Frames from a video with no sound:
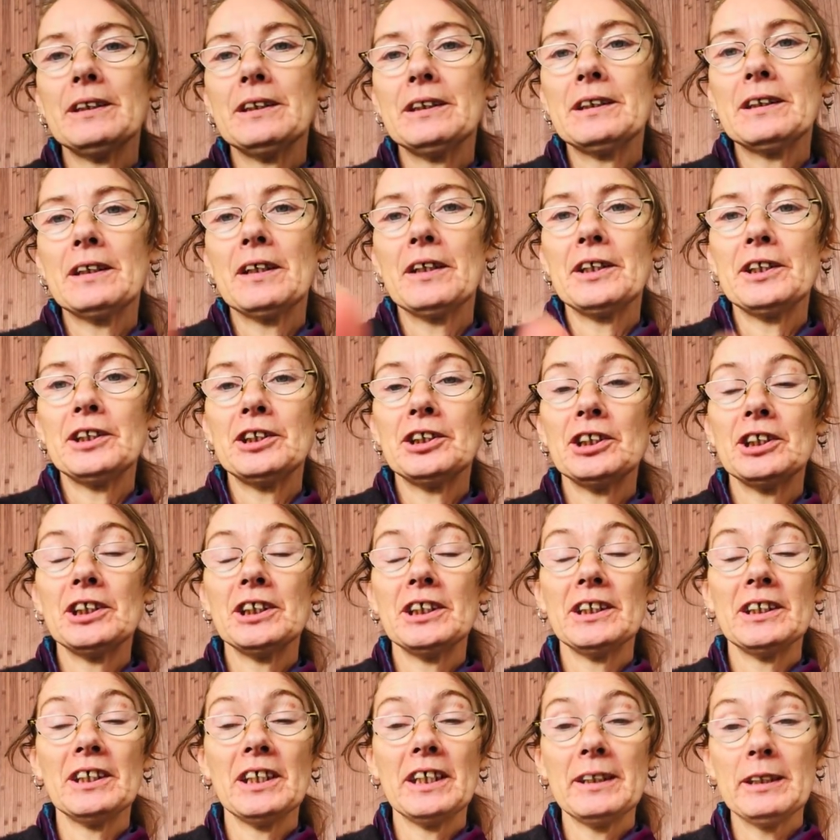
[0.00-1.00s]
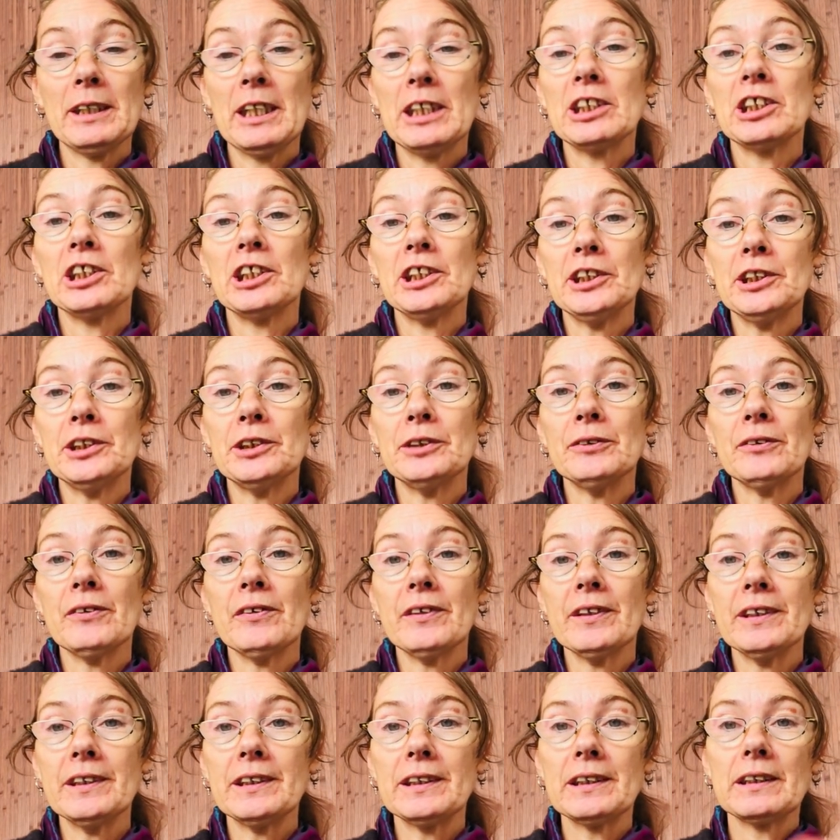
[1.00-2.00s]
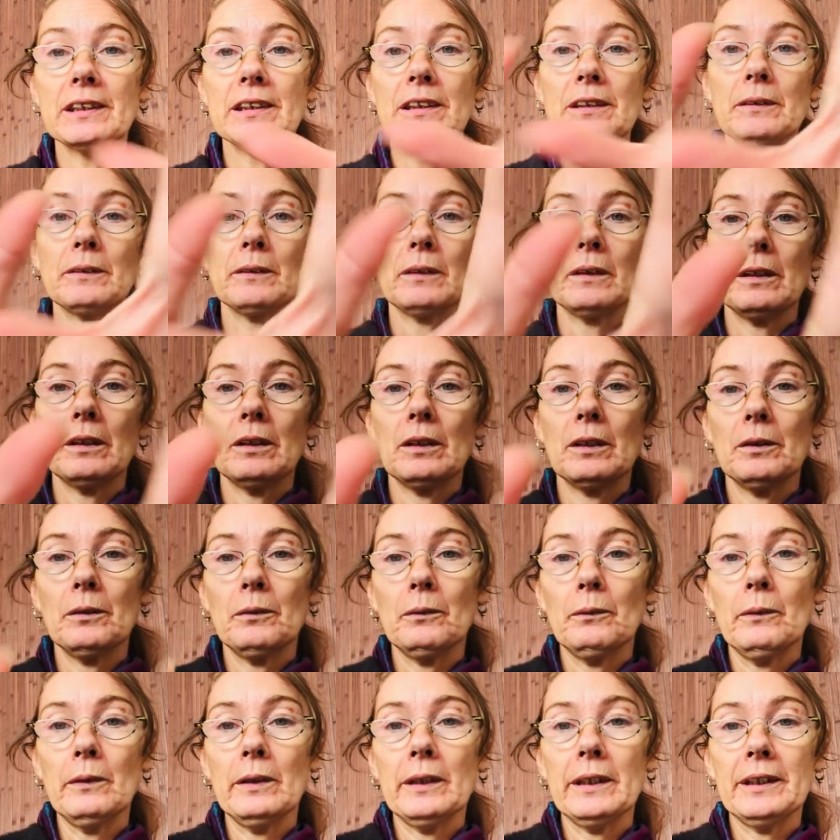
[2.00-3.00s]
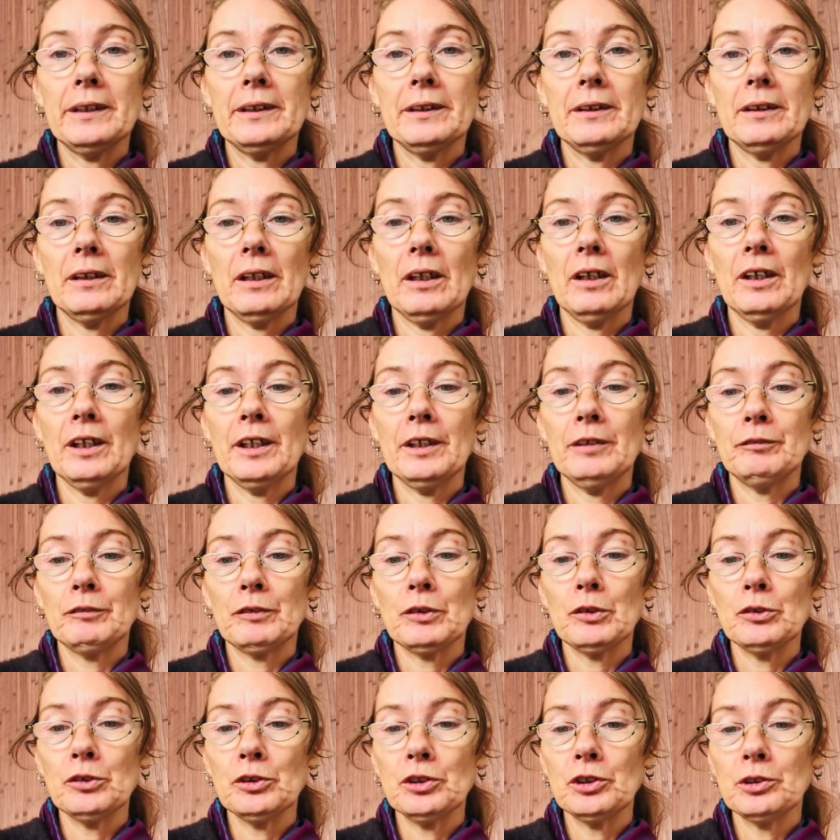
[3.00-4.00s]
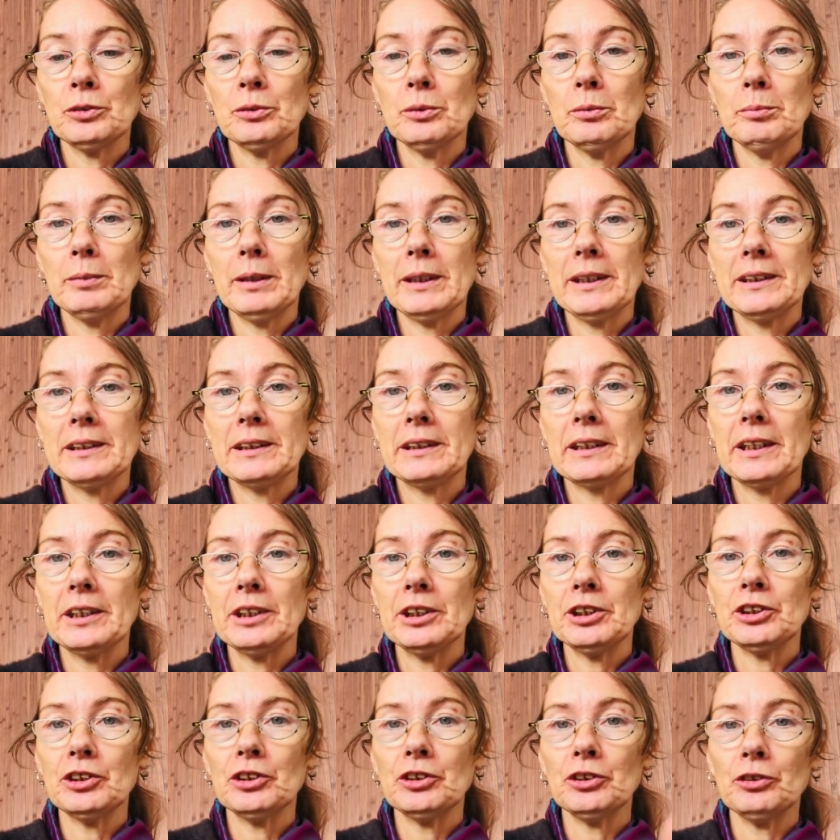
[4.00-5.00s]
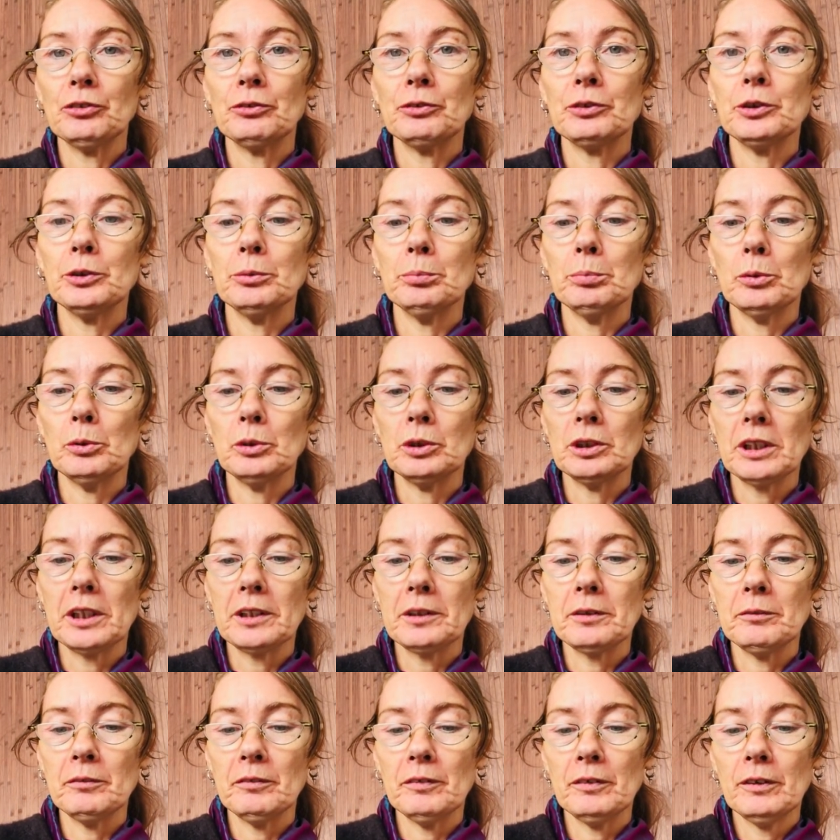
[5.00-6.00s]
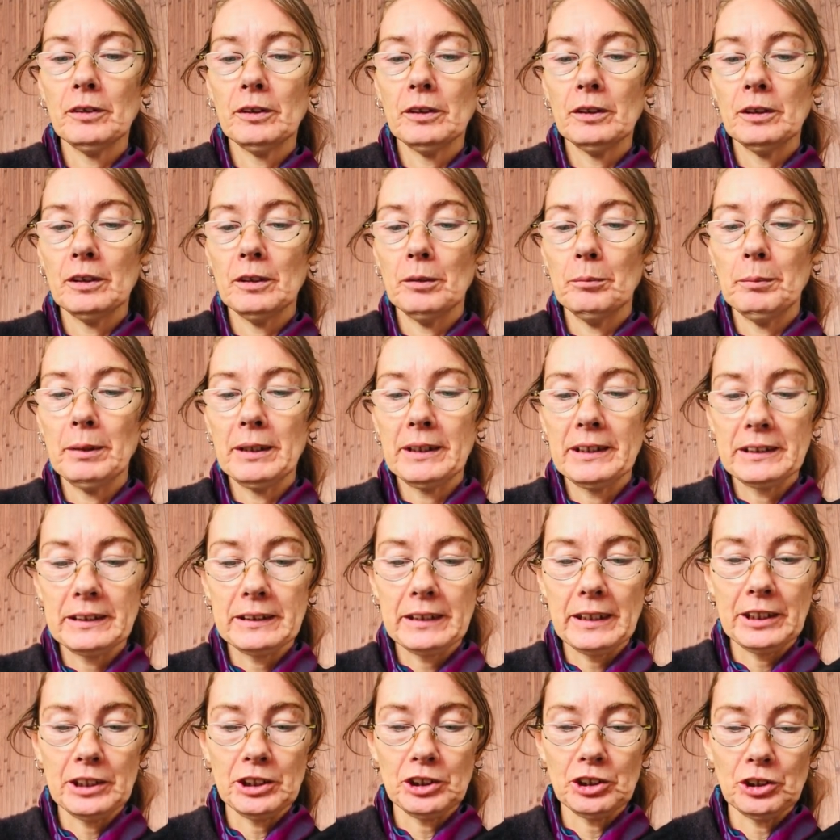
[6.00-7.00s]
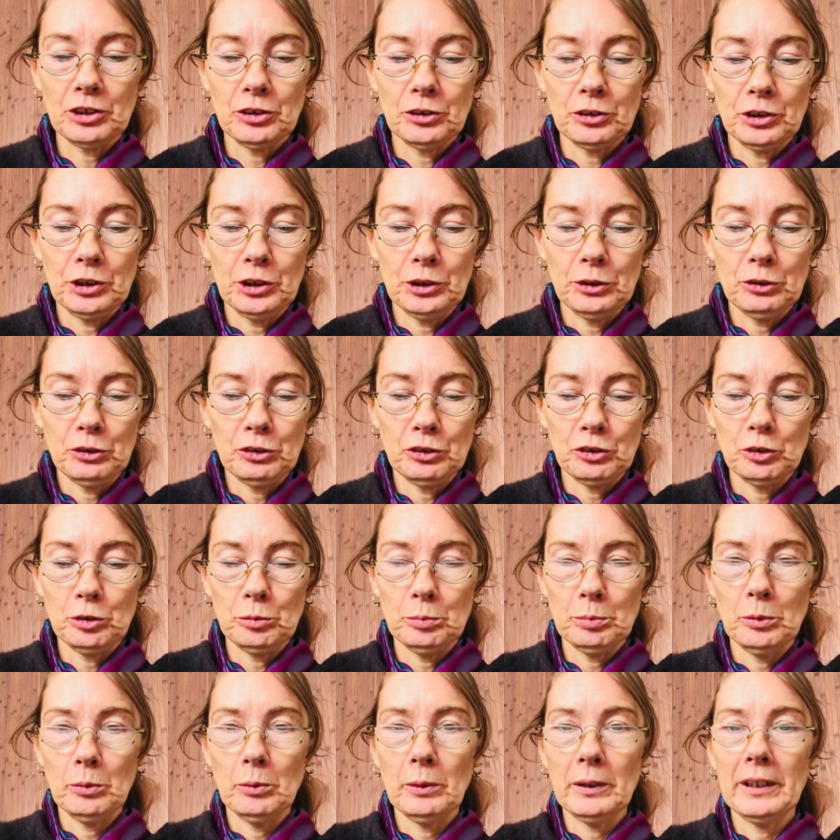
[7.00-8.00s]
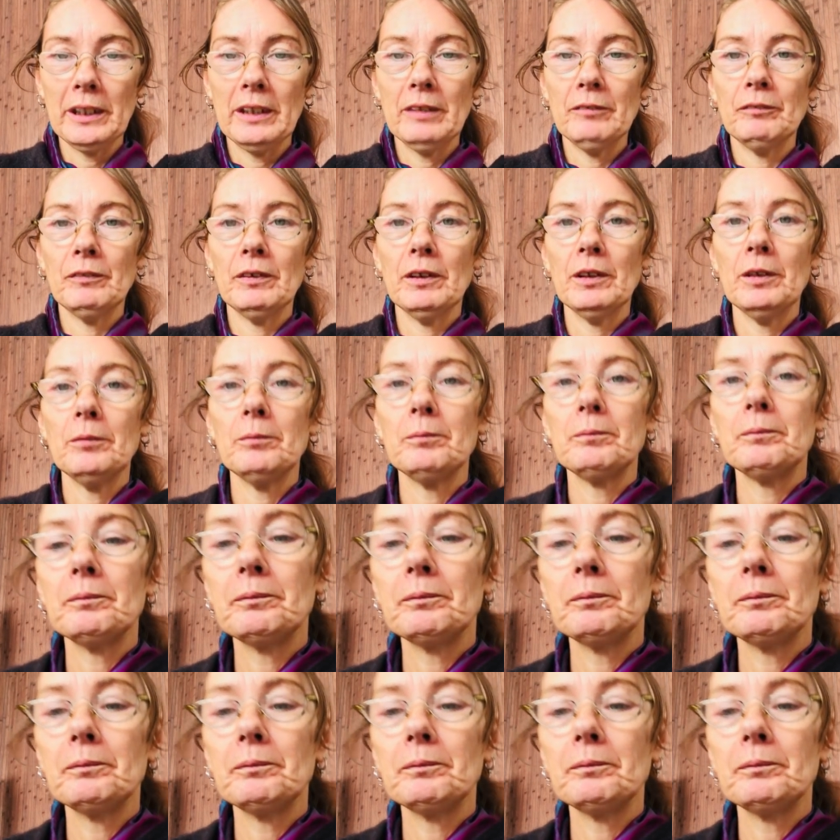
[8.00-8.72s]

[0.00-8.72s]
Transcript: in Tai Chi, and I actually do this when I've gone to a meditation group or done a meditation on YouTube or whatever.